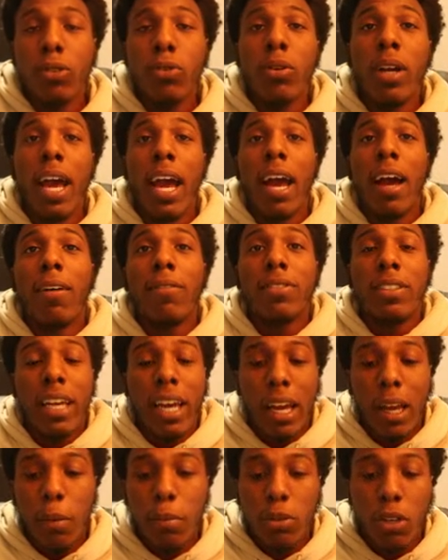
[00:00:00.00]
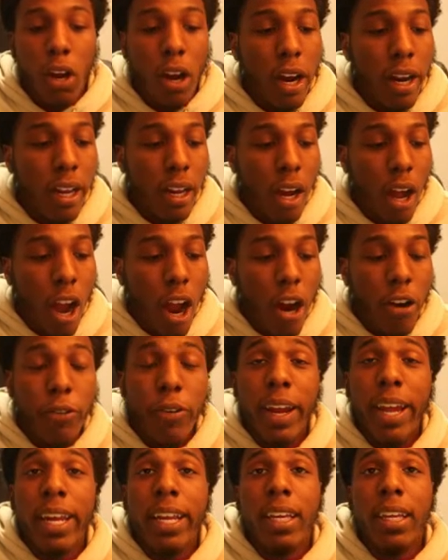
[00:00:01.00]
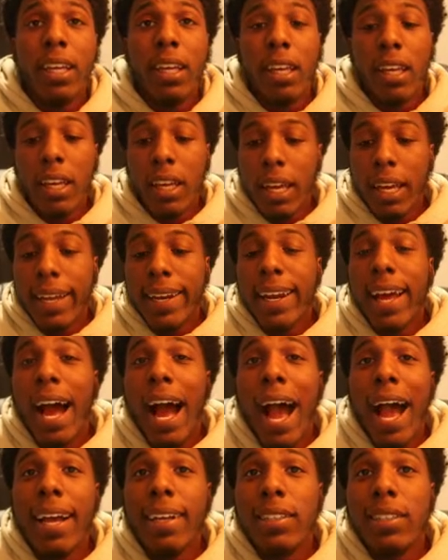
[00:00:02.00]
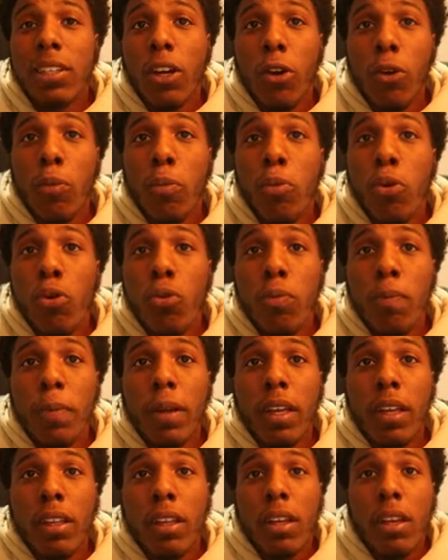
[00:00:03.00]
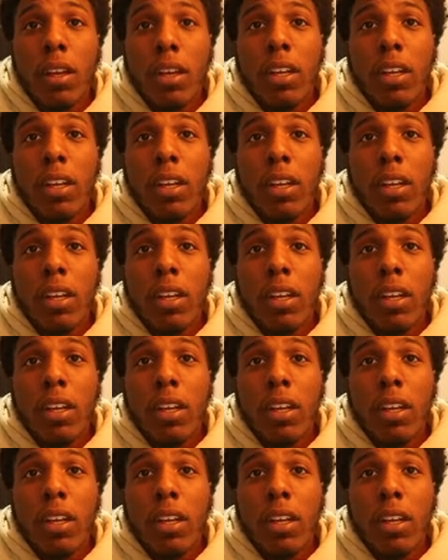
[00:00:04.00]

you have James Harden already in the ISO movement.